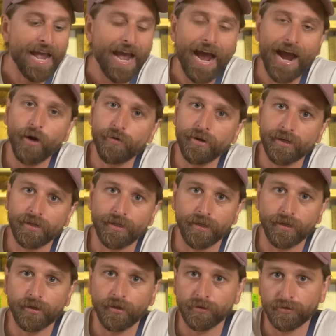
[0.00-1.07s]
how we can
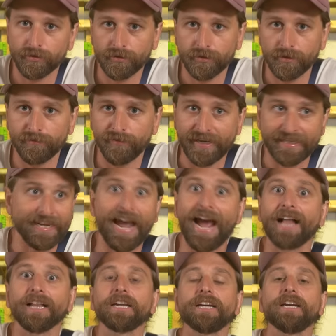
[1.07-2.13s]
get closer to the
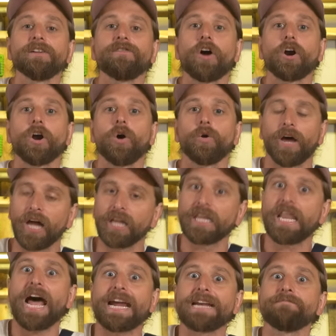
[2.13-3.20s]
vitality of our own
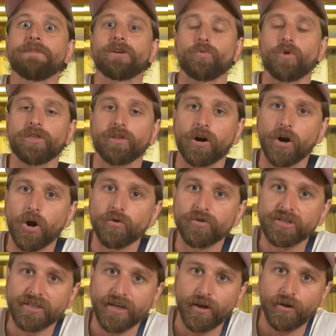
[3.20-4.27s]
alignment with our own
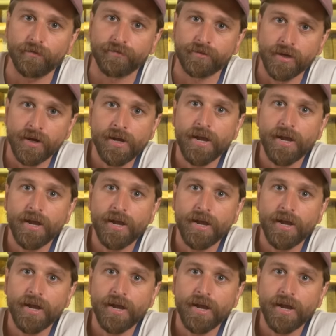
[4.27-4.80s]
selves